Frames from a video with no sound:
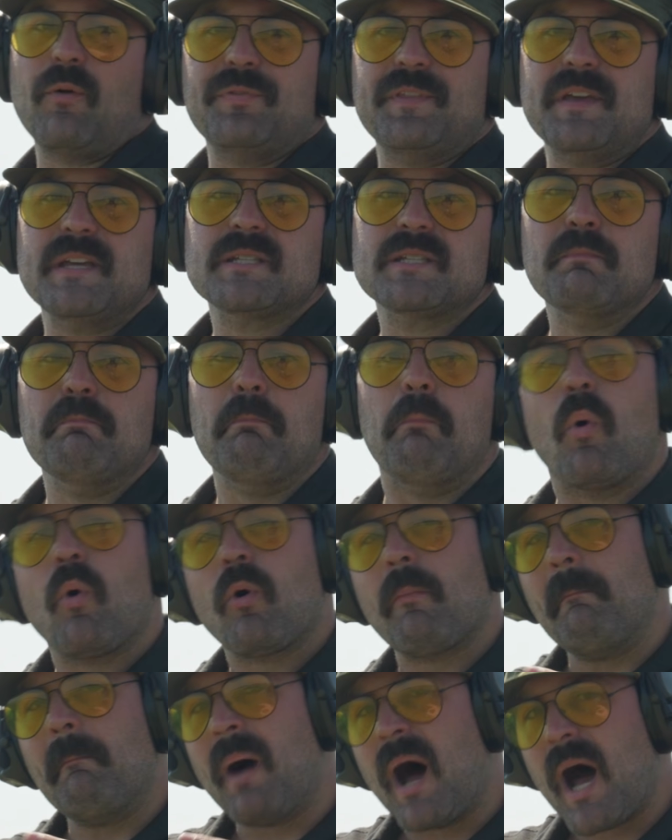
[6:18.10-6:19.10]
this
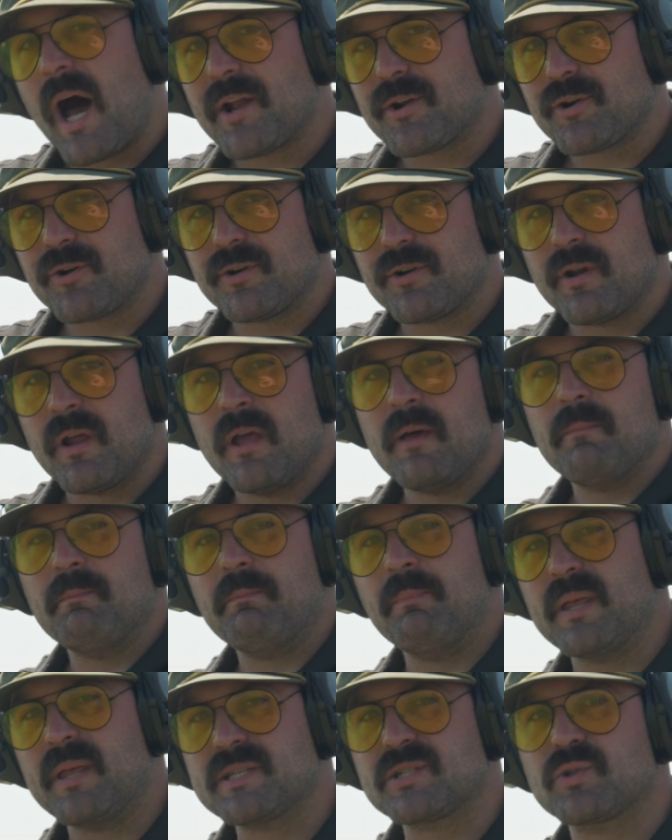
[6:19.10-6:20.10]
more modern
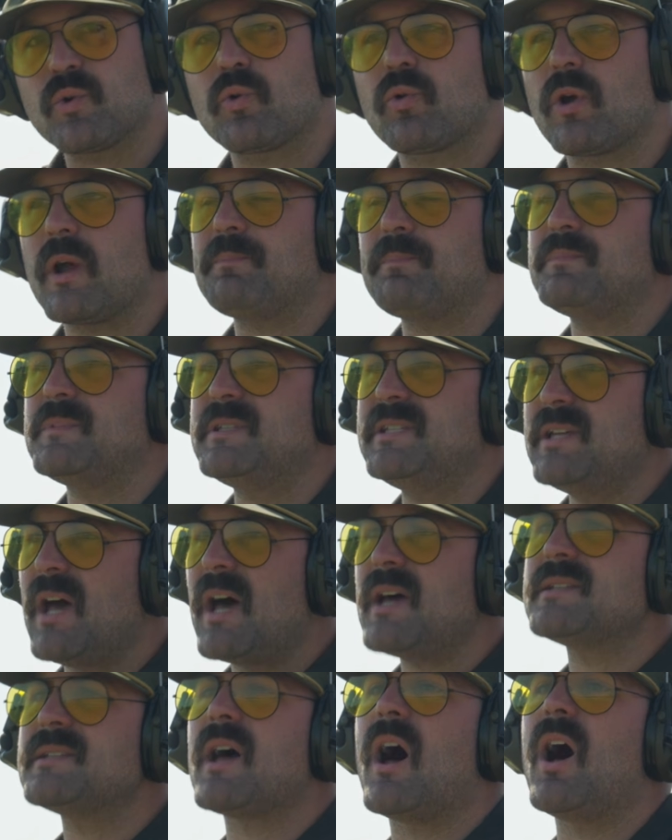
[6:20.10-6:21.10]
pistol grip
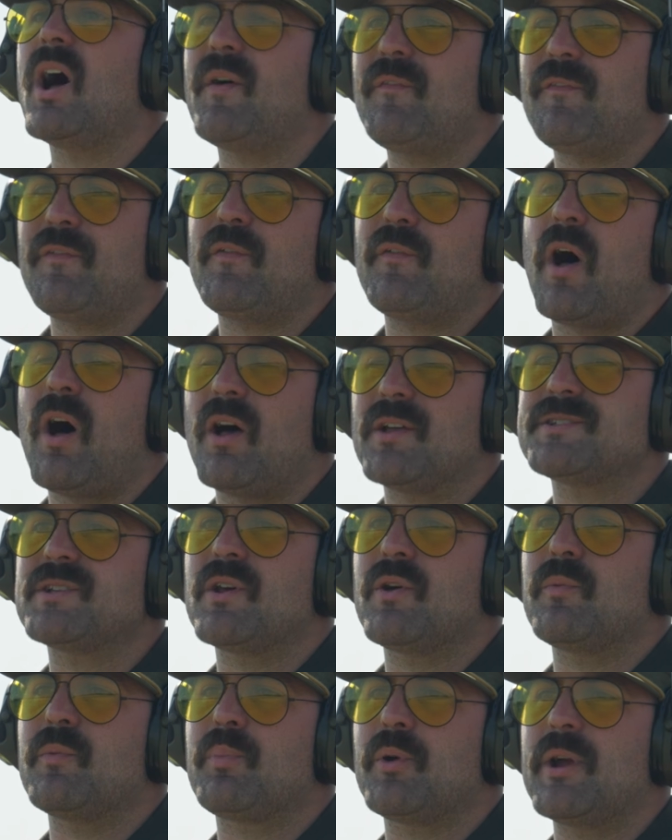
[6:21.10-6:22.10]
does
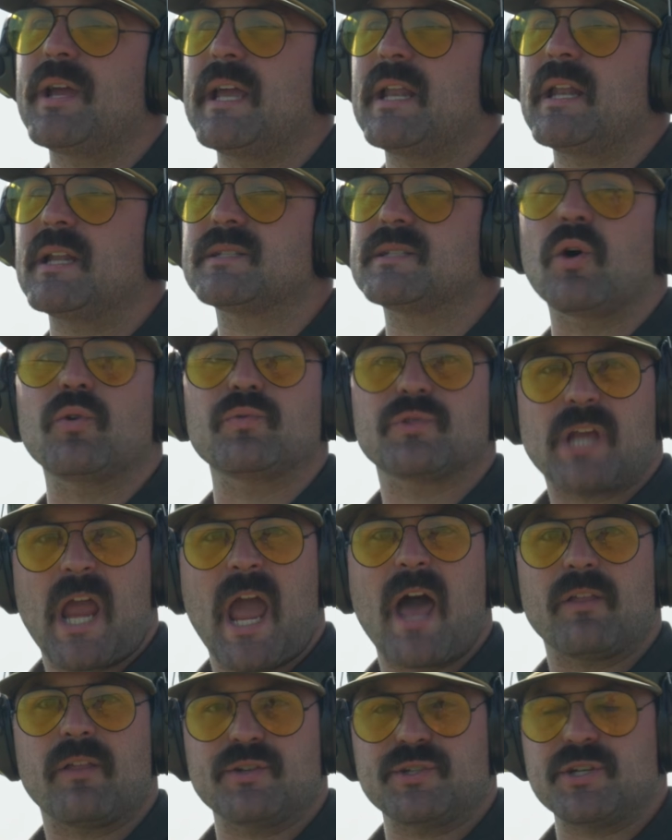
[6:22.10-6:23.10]
also bring in its own
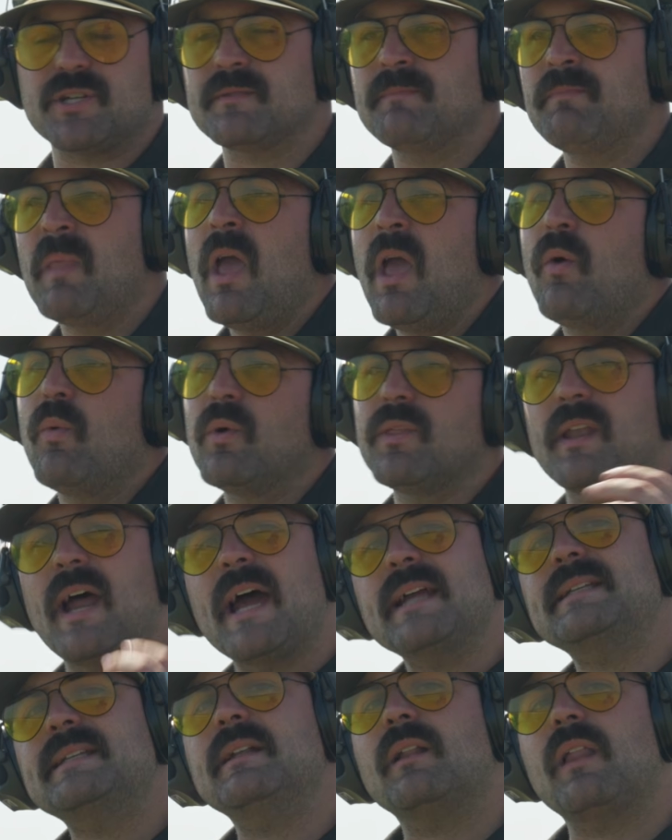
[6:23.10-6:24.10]
challenges. When the
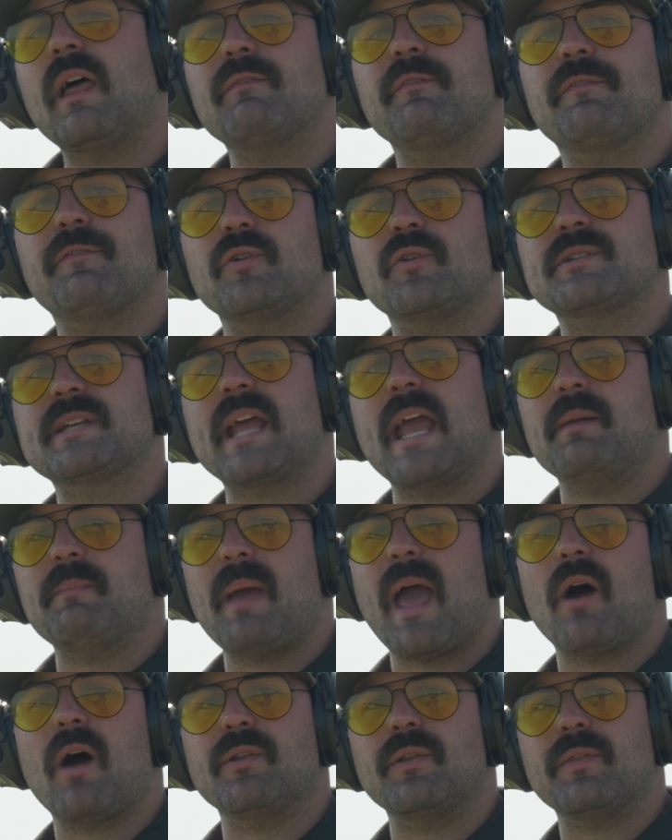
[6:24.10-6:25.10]
1911 first came
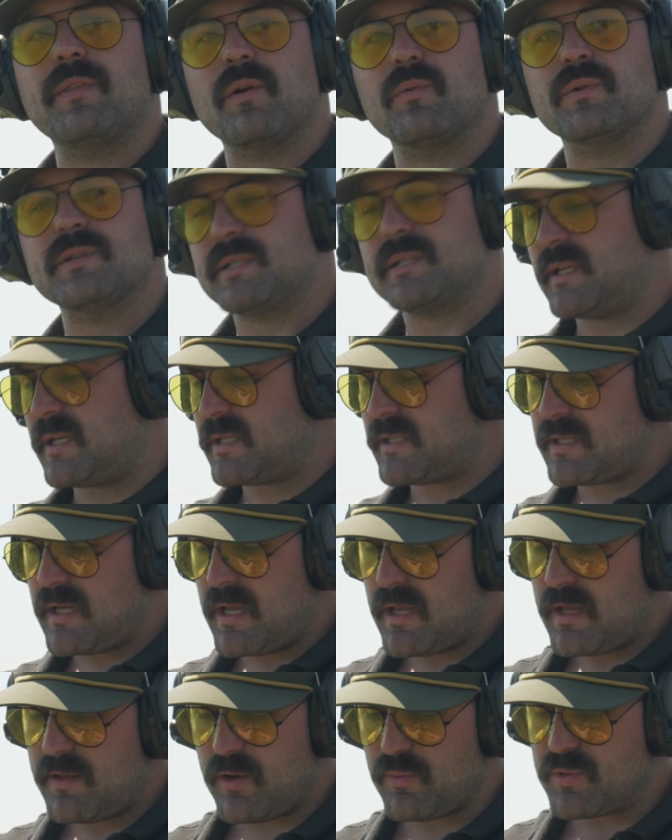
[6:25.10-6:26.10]
out, there
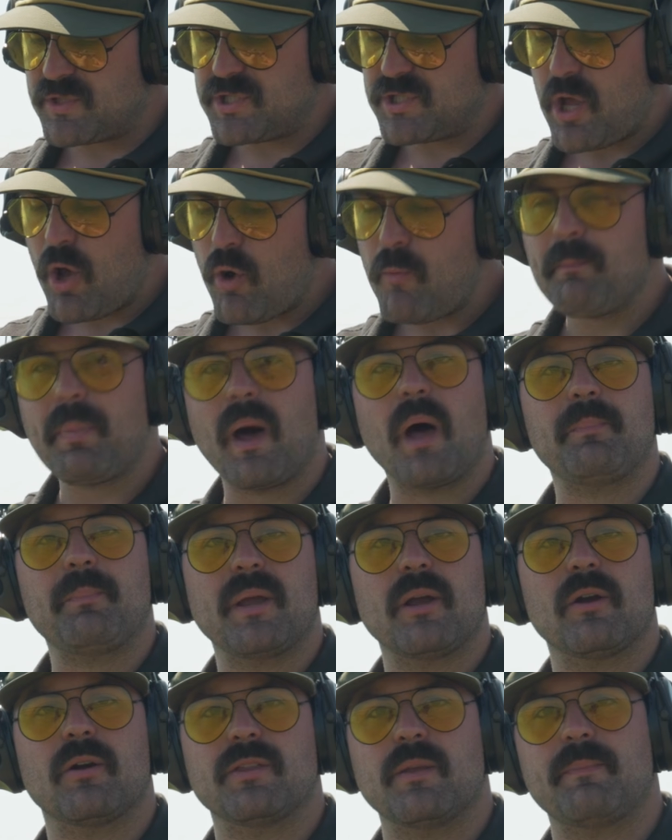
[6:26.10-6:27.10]
was no bump
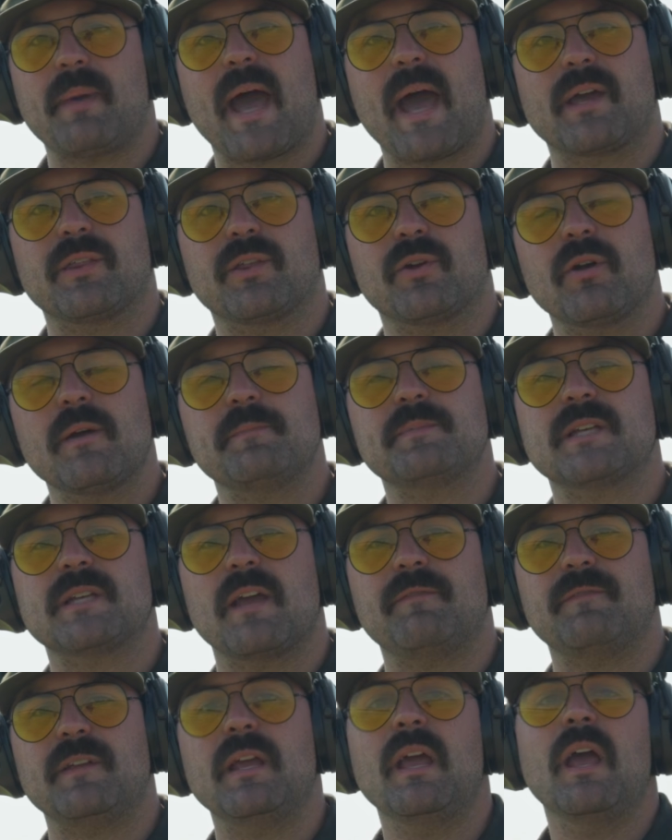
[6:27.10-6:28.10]
here on the back of the grip
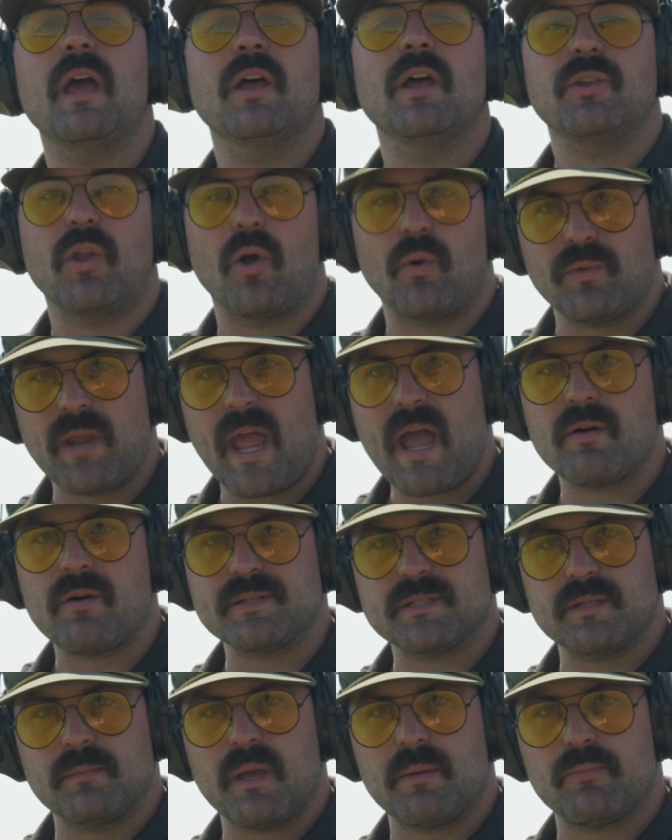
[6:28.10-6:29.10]
safety. No, now
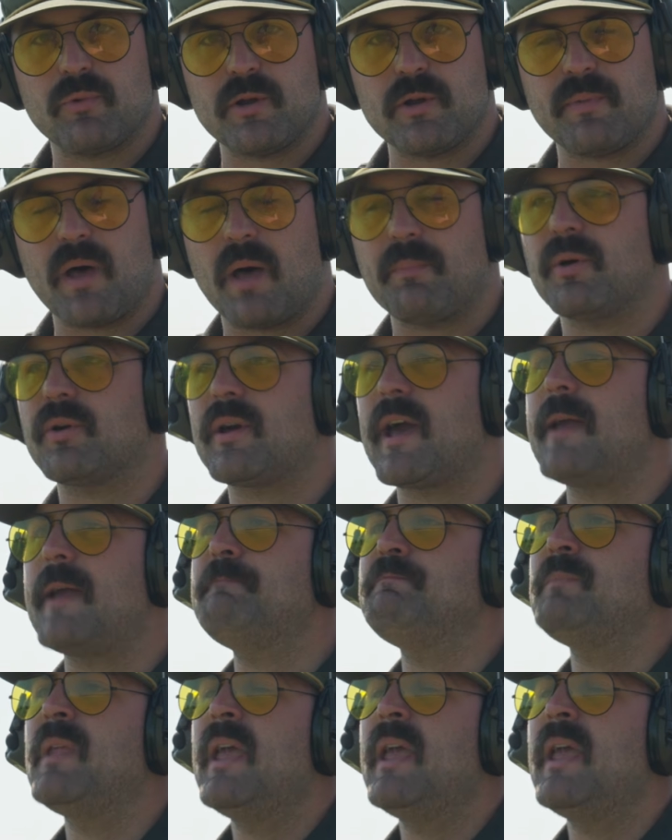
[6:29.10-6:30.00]
is the memory bump, okay?